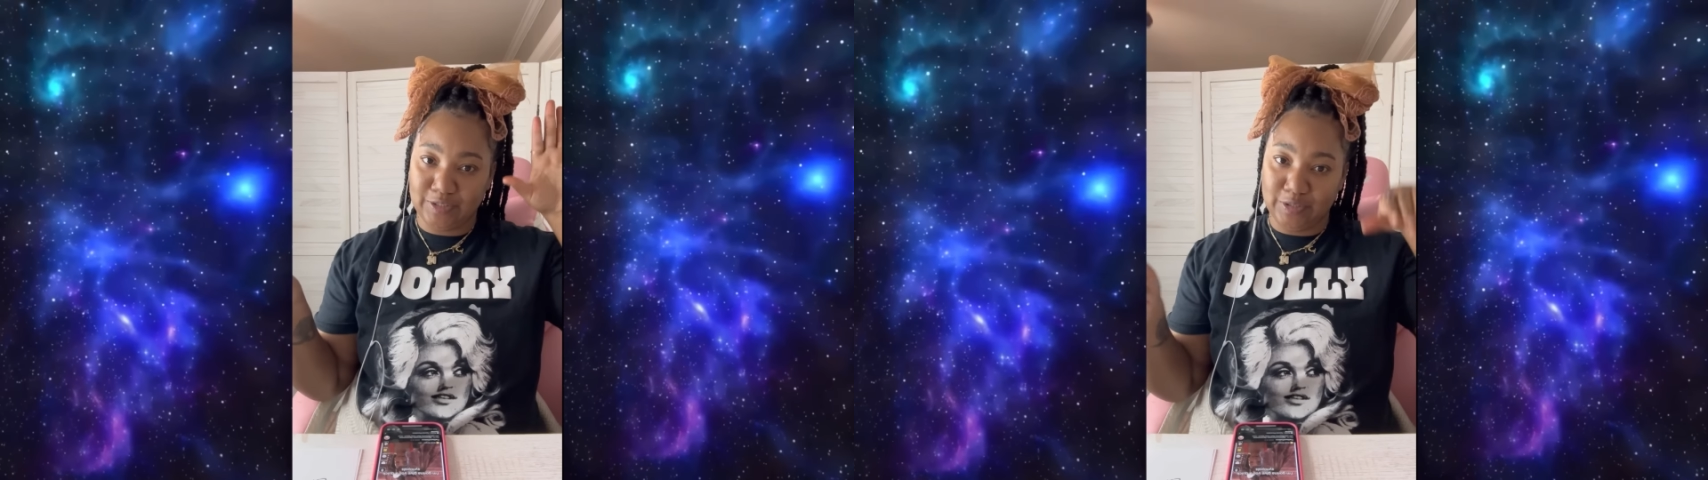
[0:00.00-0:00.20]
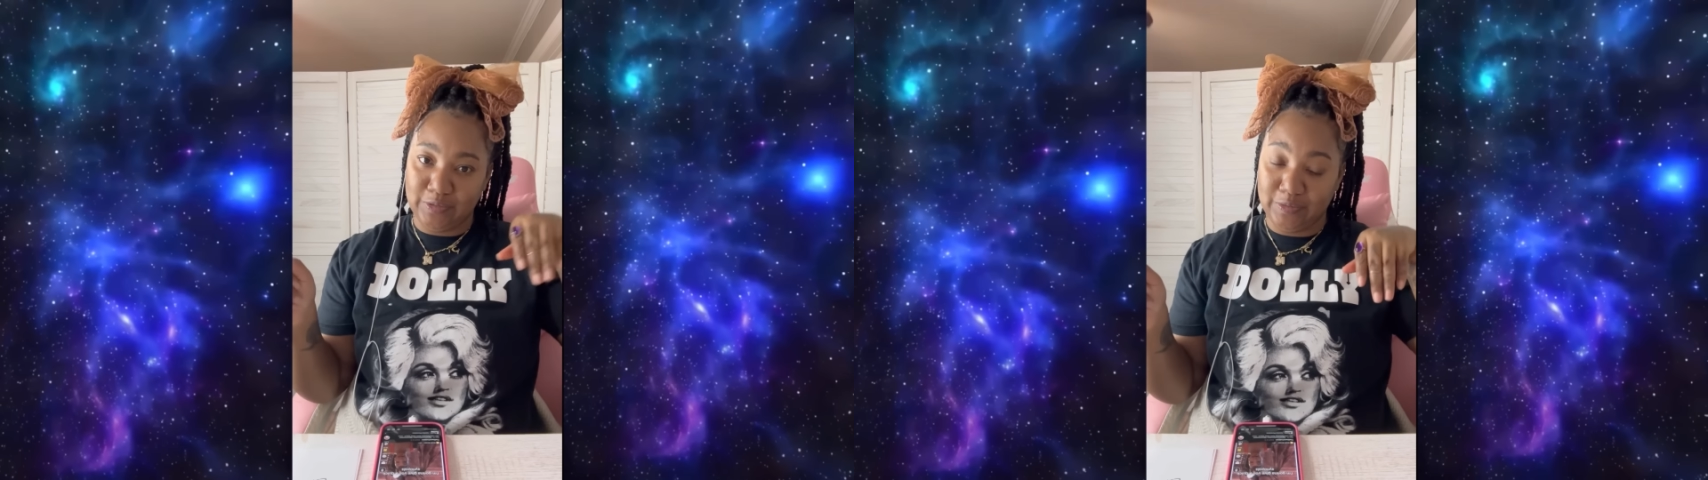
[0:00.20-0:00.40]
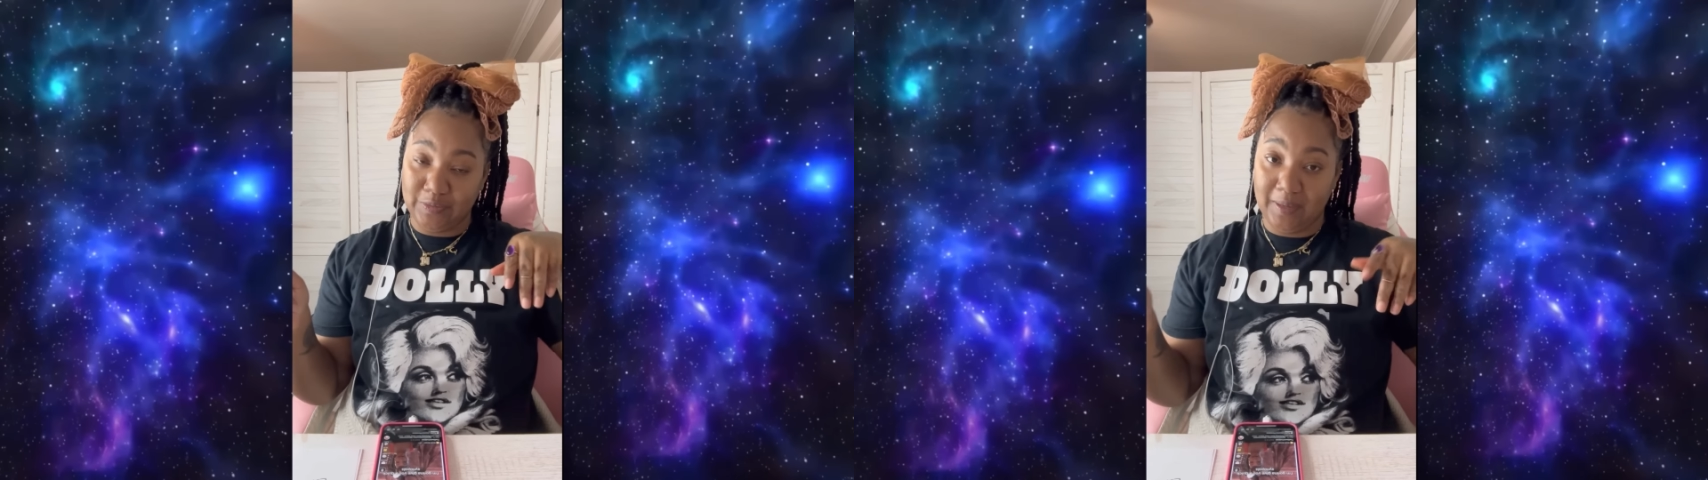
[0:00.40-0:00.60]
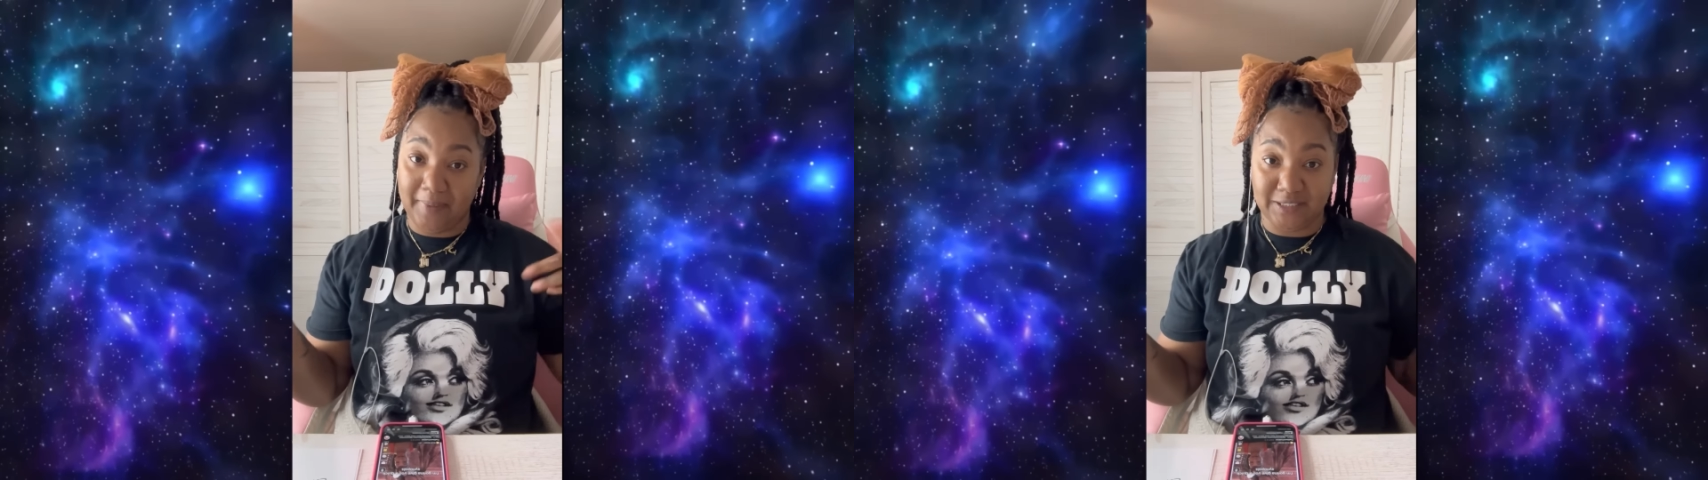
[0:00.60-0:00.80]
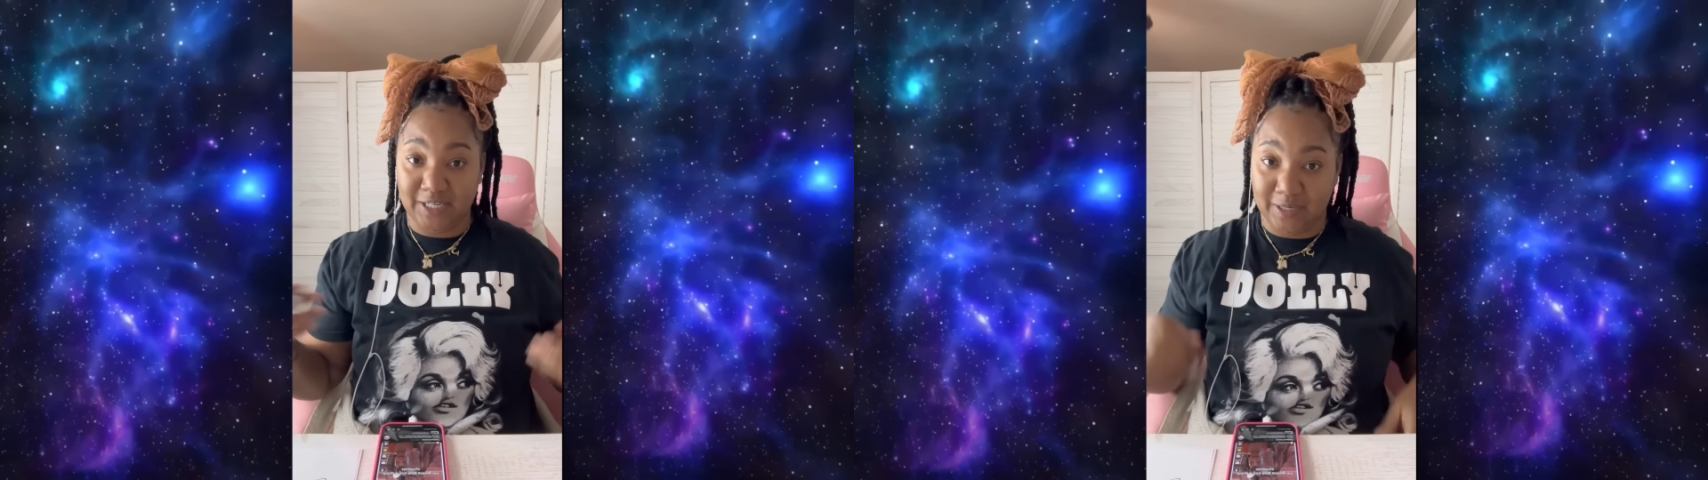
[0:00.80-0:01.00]
to
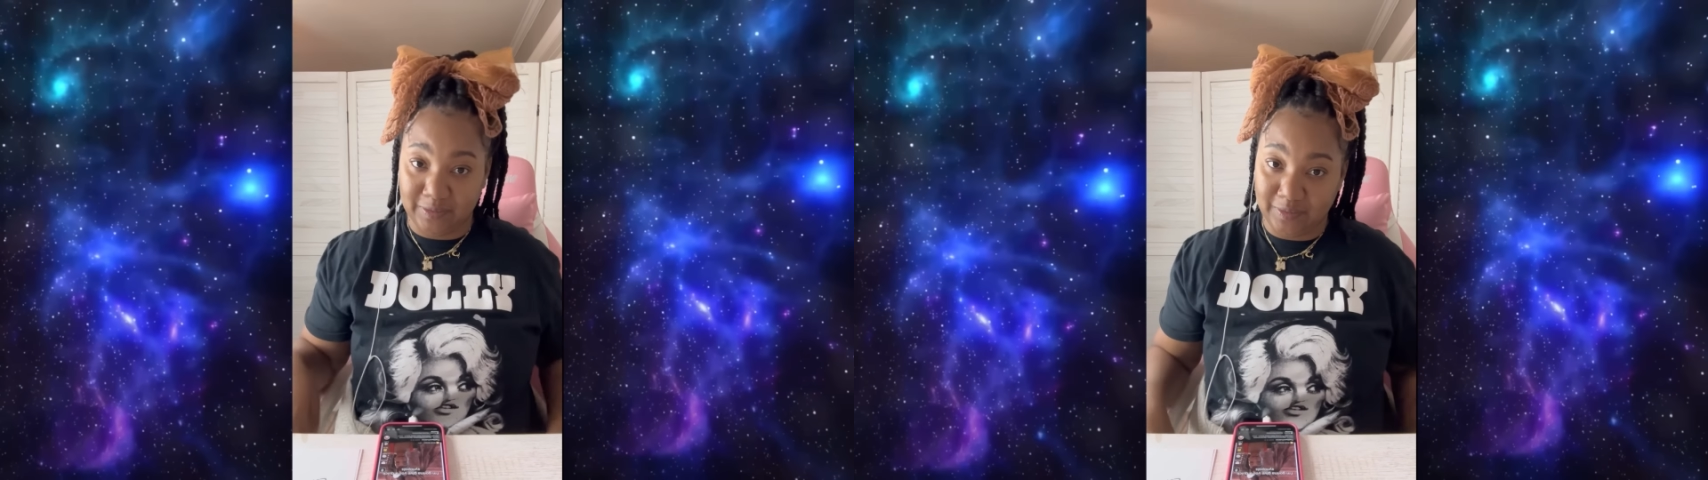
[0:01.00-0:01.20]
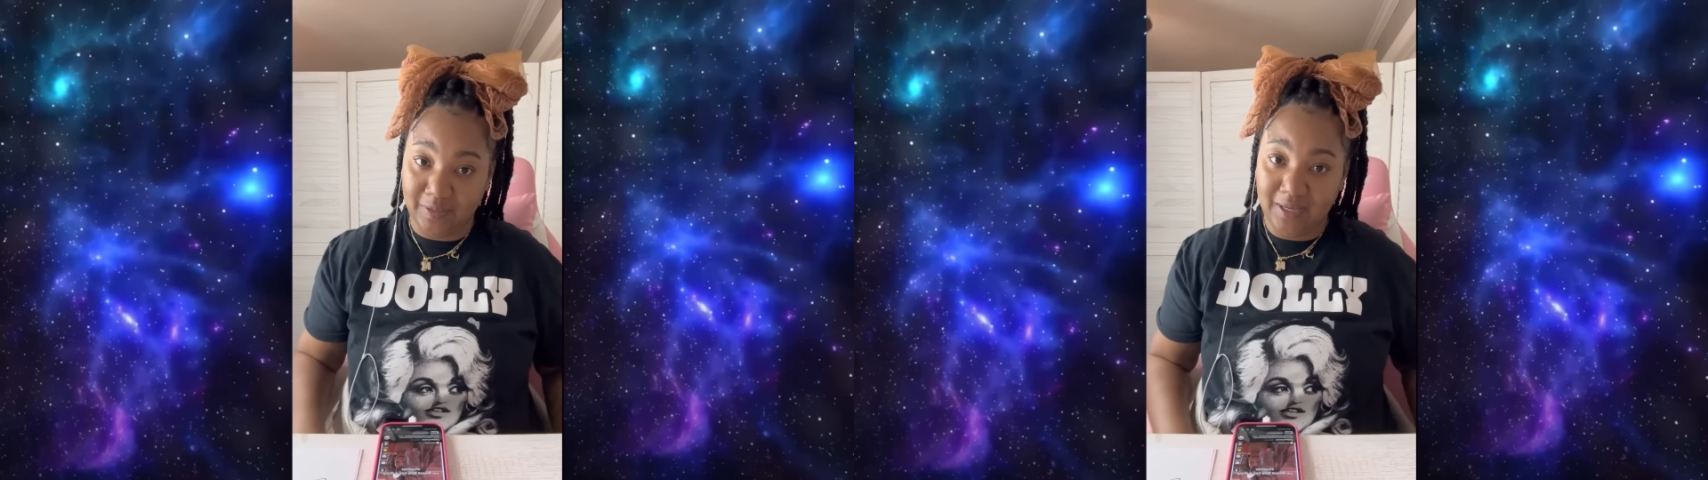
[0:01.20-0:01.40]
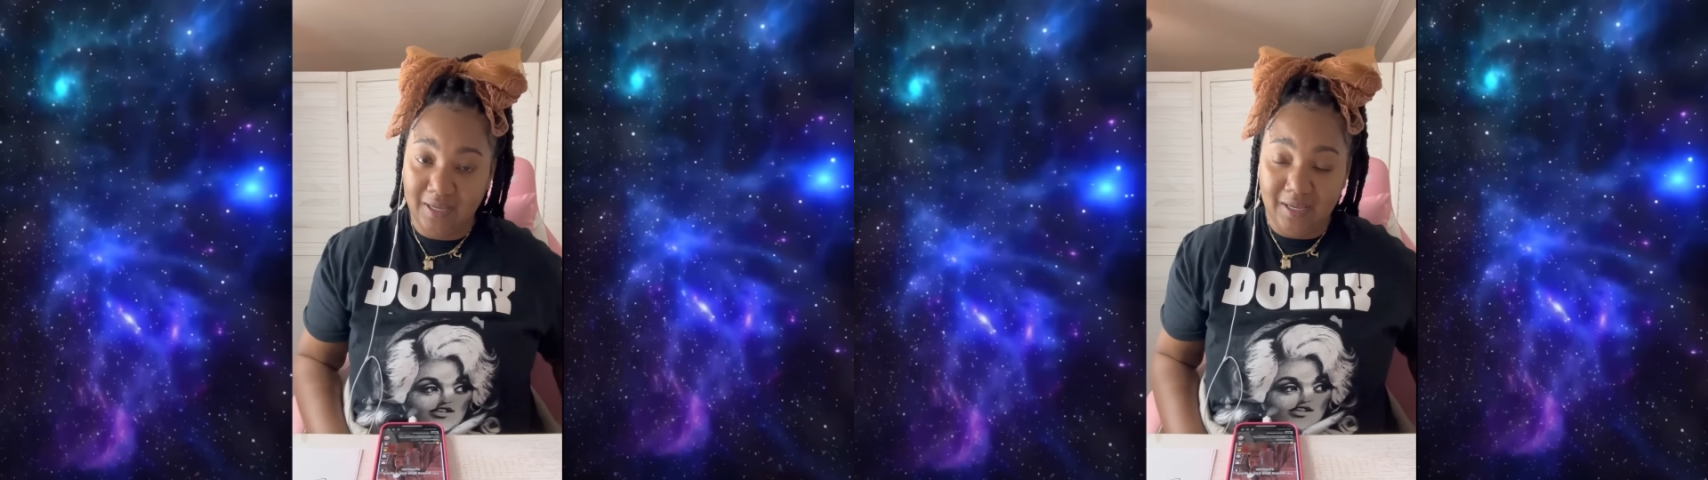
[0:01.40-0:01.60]
my channel